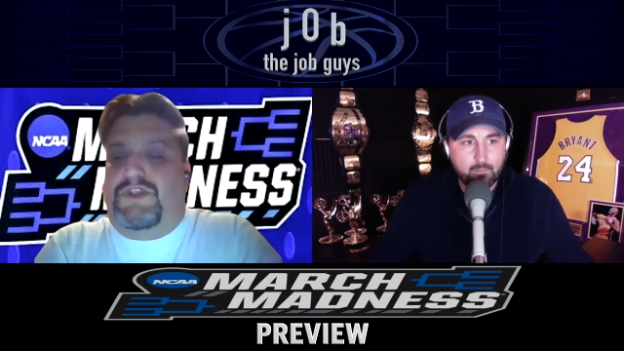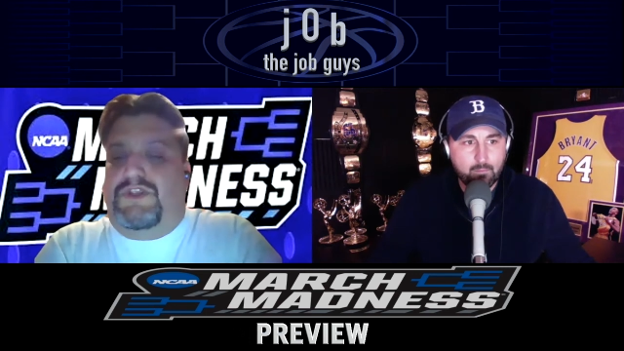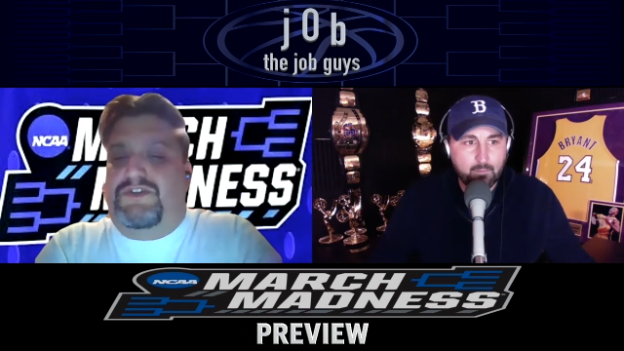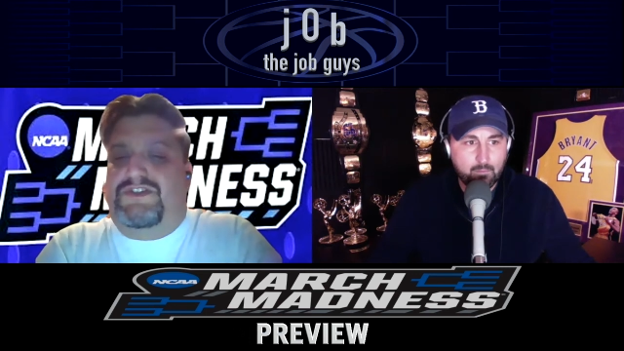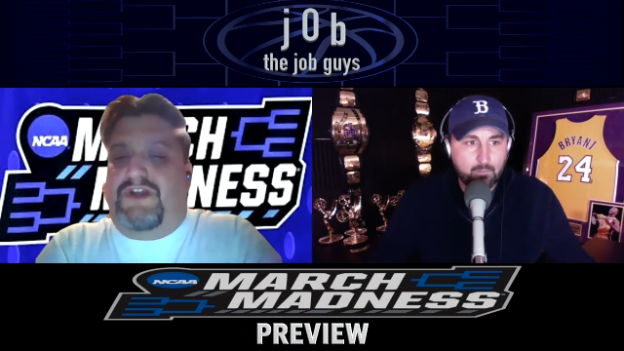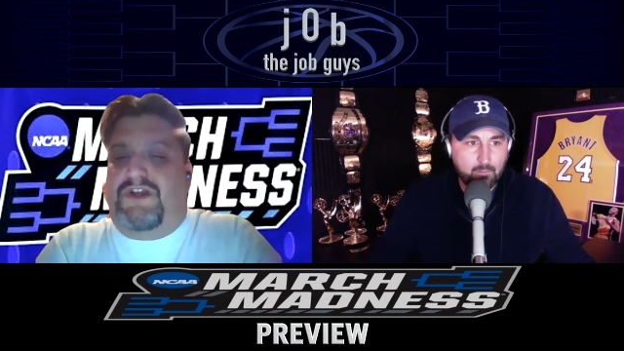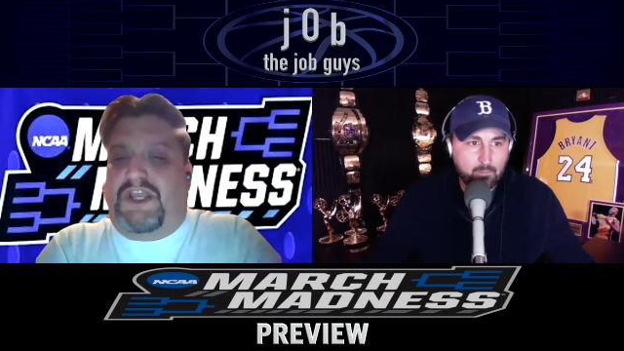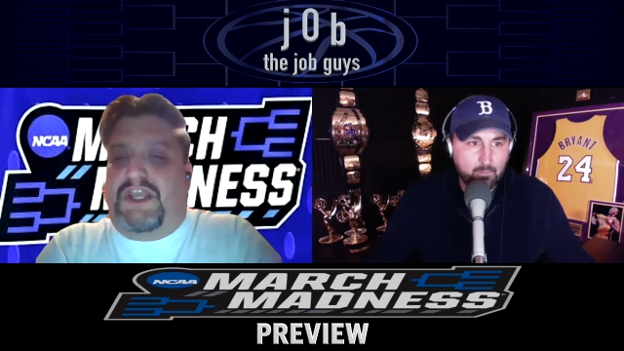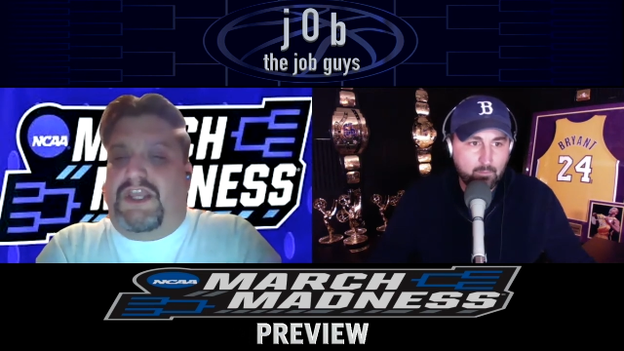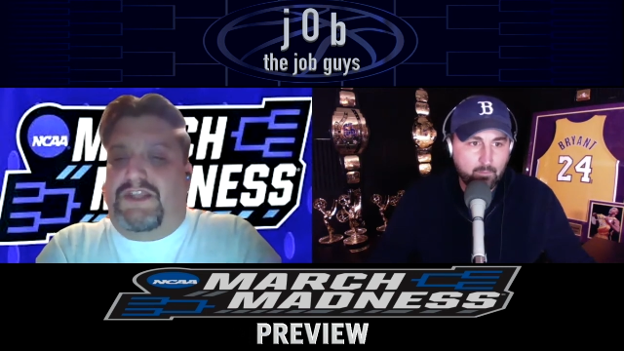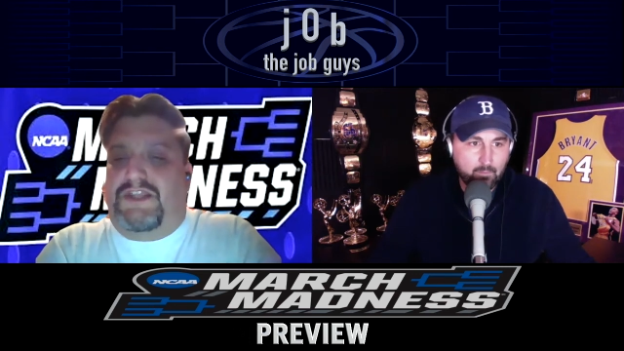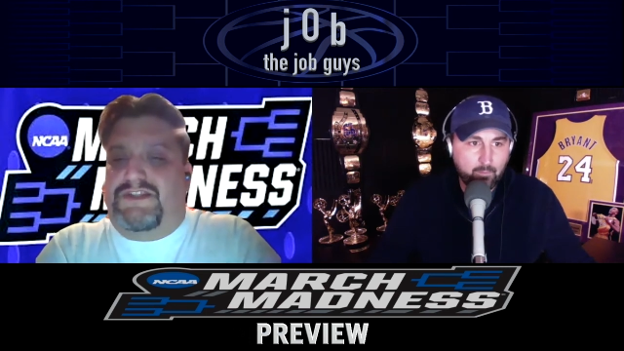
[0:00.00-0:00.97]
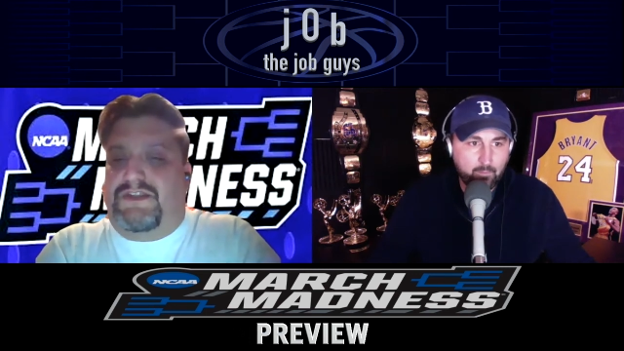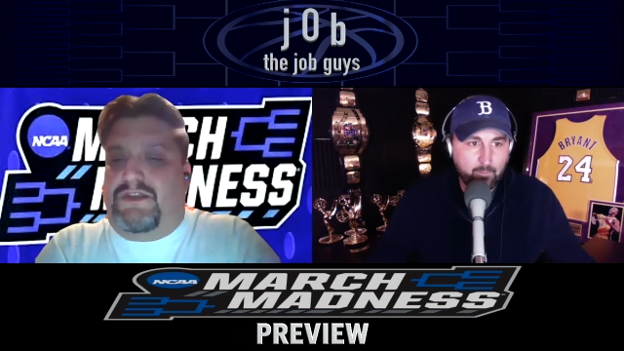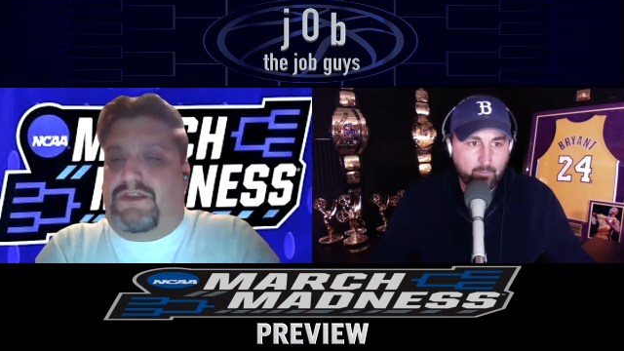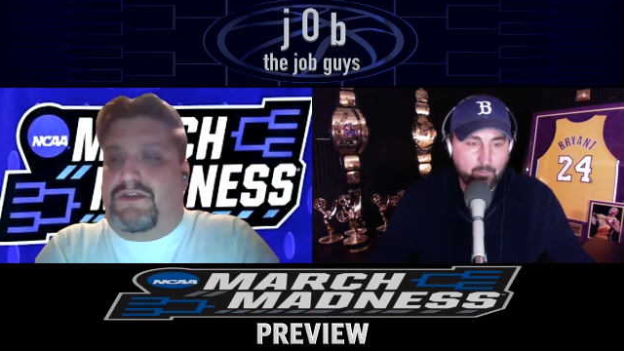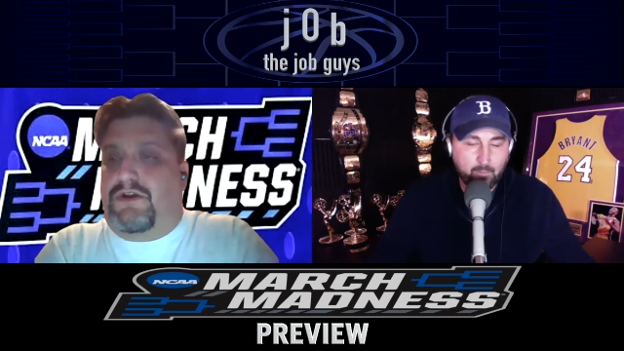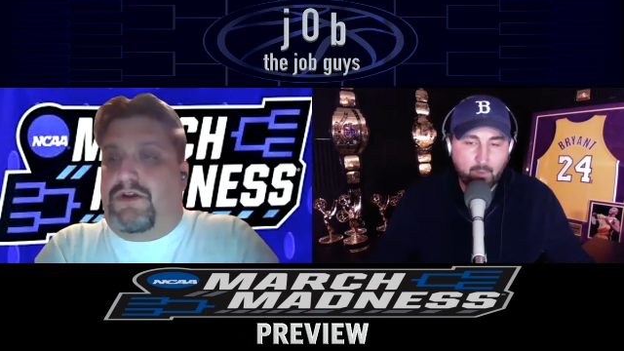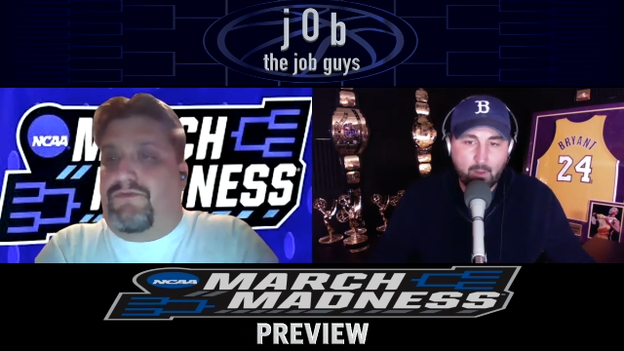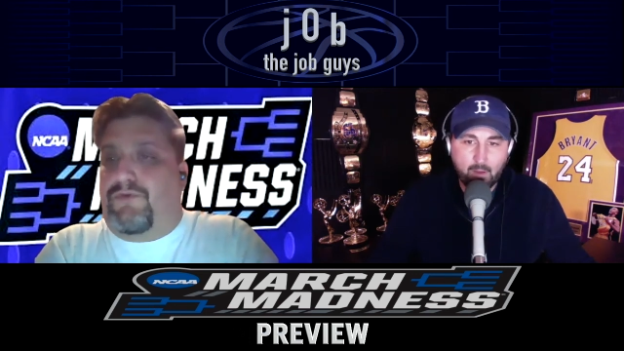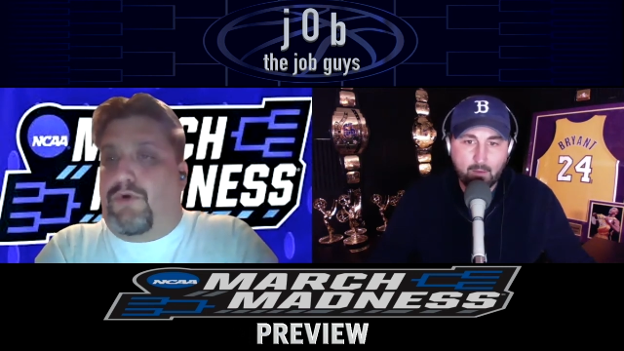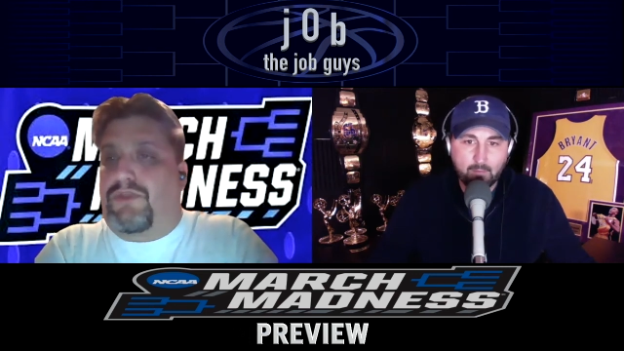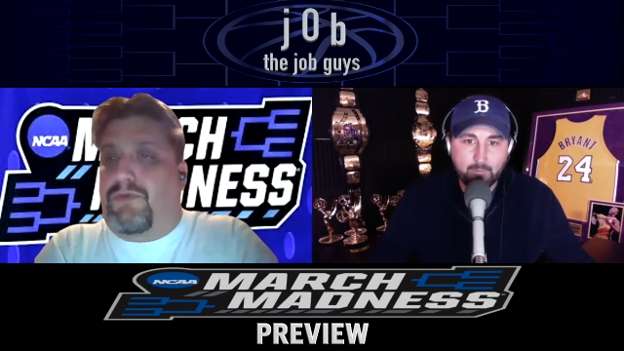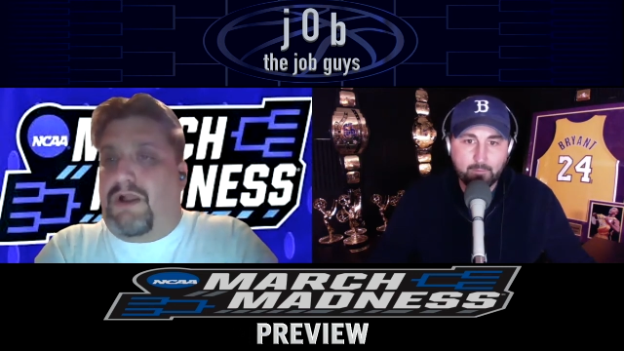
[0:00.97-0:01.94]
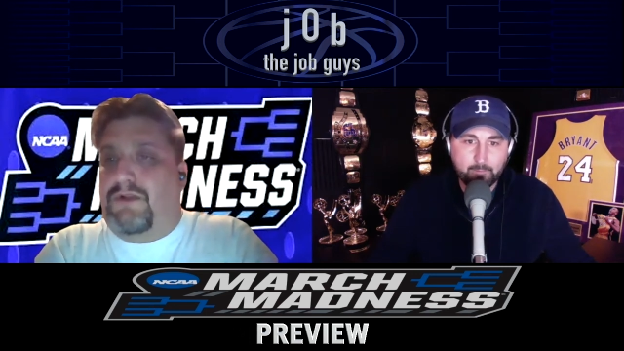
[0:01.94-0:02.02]
Speaker 1: start getting into the third and fourth
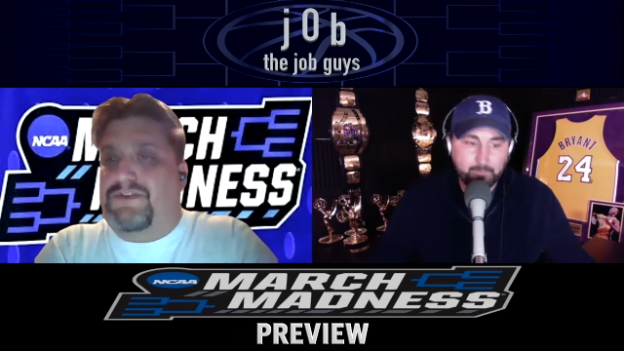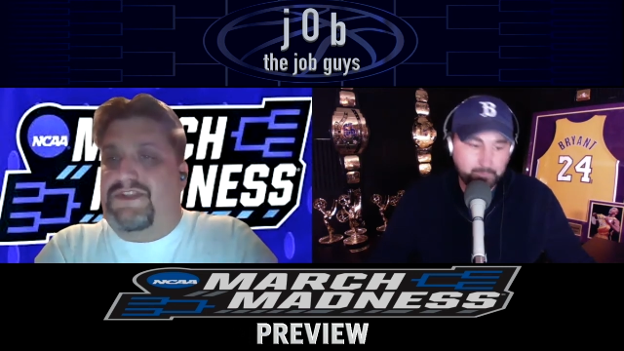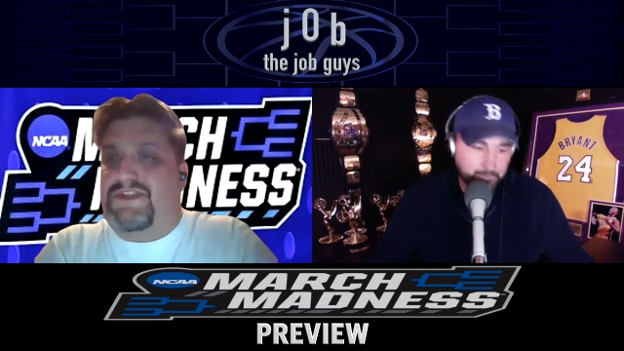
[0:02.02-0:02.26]
rounds, they